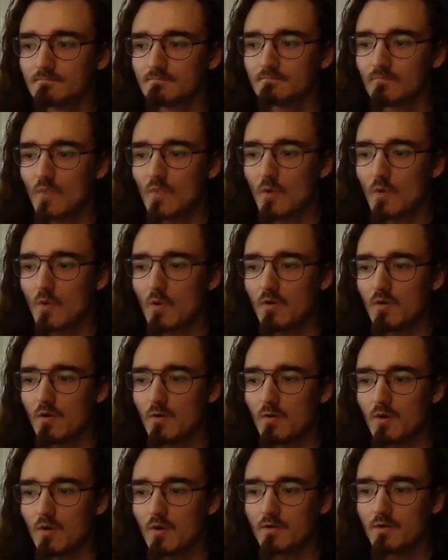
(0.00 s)
We're going to
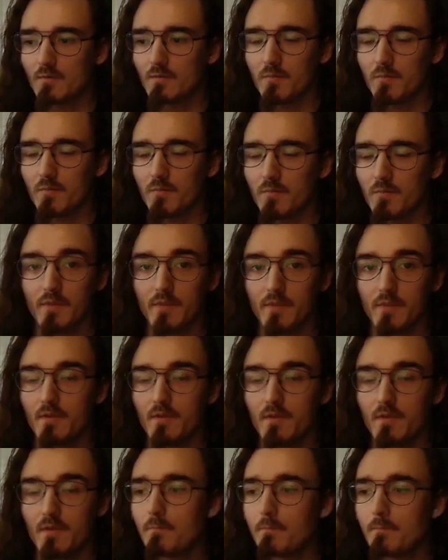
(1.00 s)
hold on to Bloodbait though.
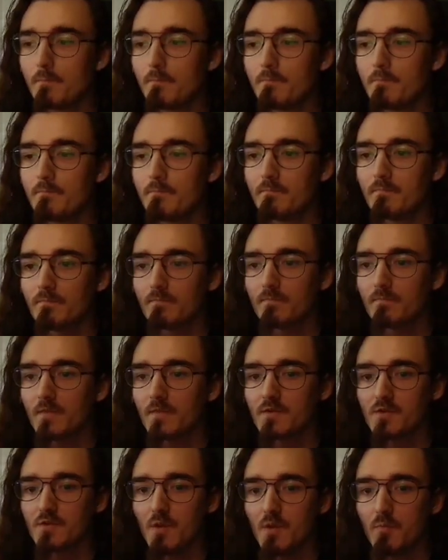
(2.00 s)

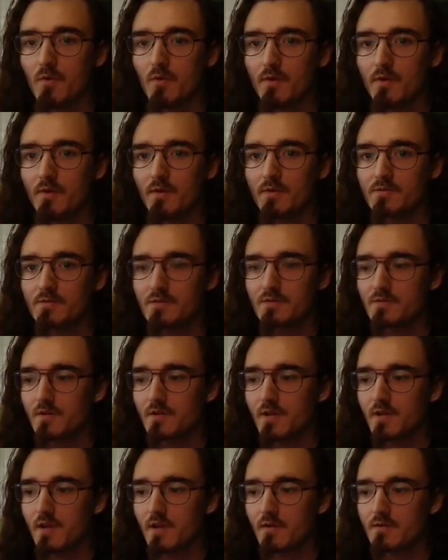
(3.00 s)
There's no point in us using it
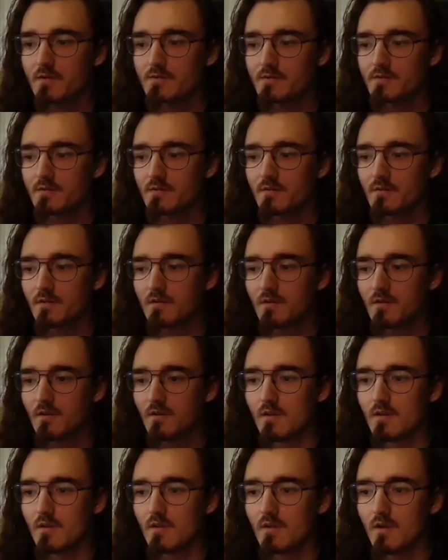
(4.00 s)
now because
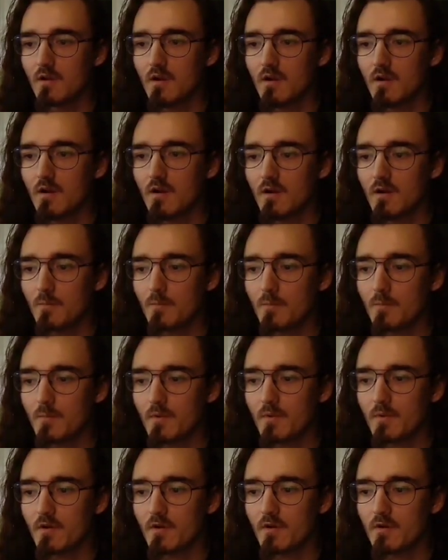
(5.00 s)
our upcoming
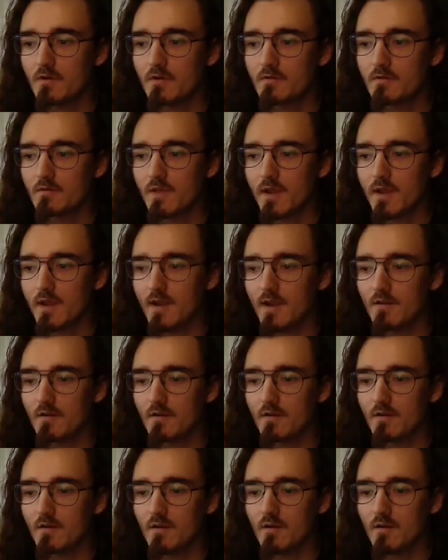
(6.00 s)
card had Lurk
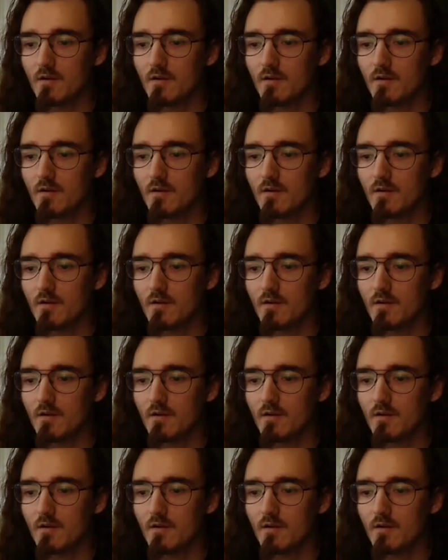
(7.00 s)
on it.